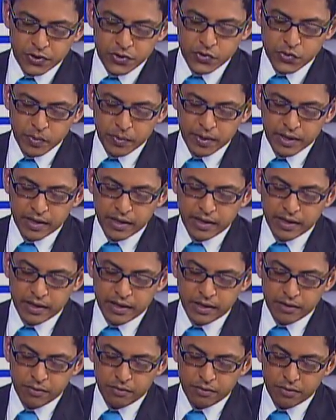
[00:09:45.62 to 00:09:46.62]

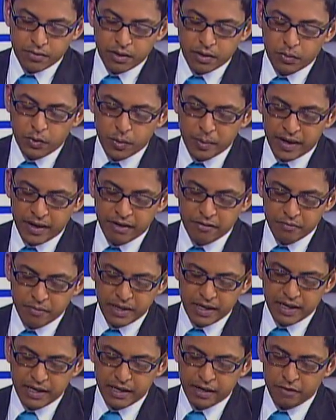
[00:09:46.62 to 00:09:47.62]
women have made
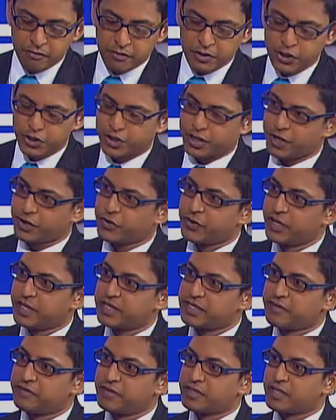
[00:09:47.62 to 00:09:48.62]
in innovation and
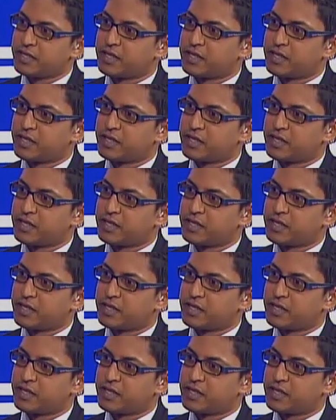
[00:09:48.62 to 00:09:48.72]
creativity?